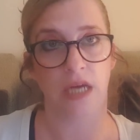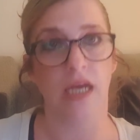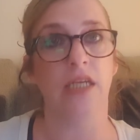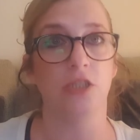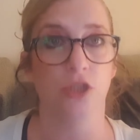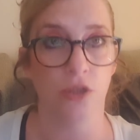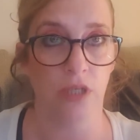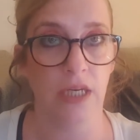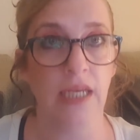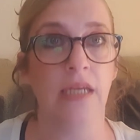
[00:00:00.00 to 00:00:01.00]
out it's
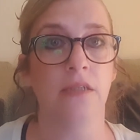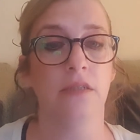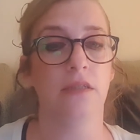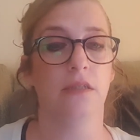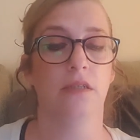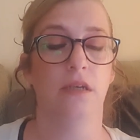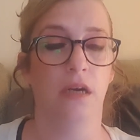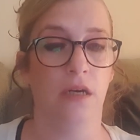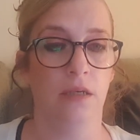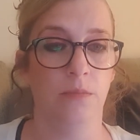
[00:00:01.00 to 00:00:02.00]
Junlin,
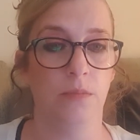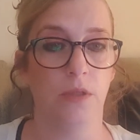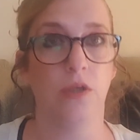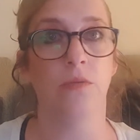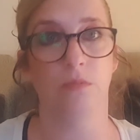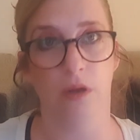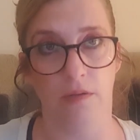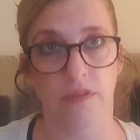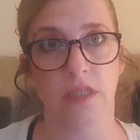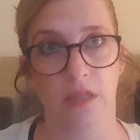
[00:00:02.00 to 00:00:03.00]
who
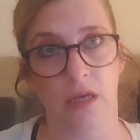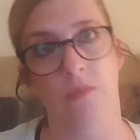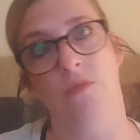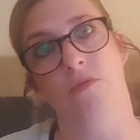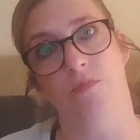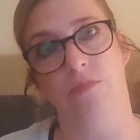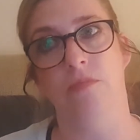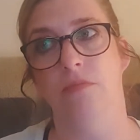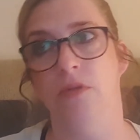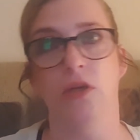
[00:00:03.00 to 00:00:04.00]
obviously they were
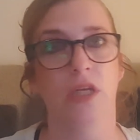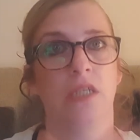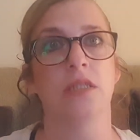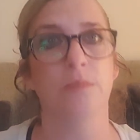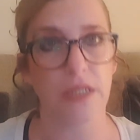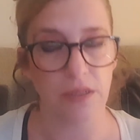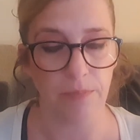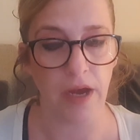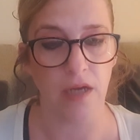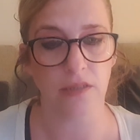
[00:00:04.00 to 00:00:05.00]
looking as a missing
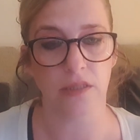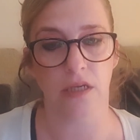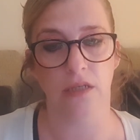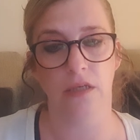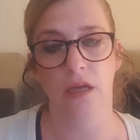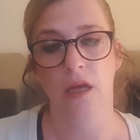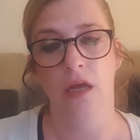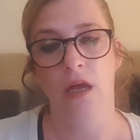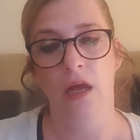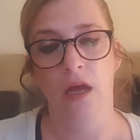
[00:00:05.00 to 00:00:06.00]
person.
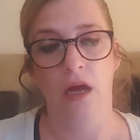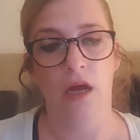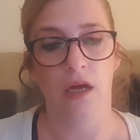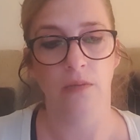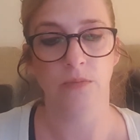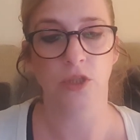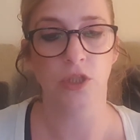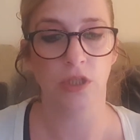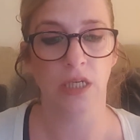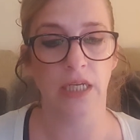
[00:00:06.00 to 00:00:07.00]

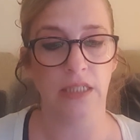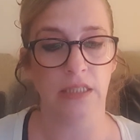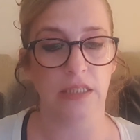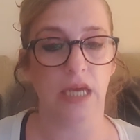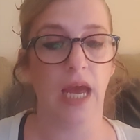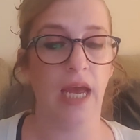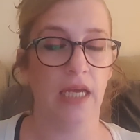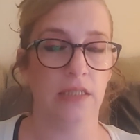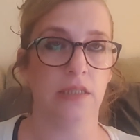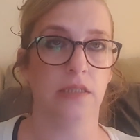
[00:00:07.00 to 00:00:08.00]
Junlin's head,